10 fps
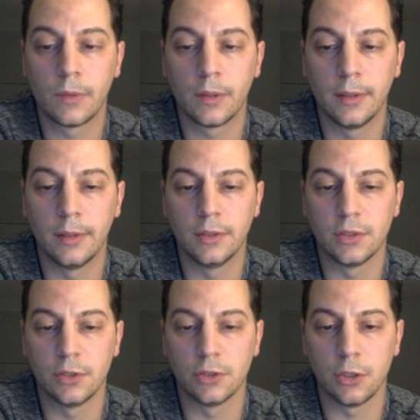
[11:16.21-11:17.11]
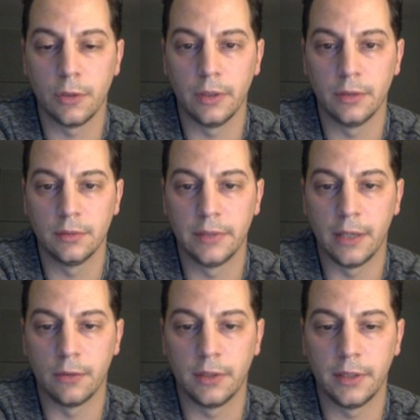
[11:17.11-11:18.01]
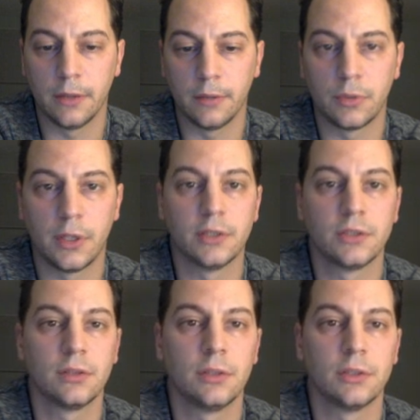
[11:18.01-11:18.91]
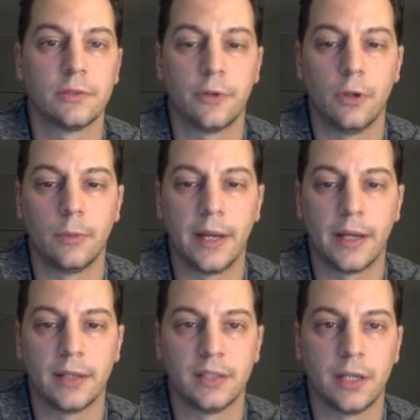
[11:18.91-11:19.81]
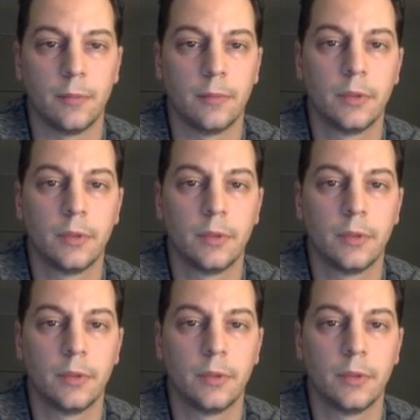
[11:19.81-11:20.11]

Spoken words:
And these are just going down and down in price because it's further back in time.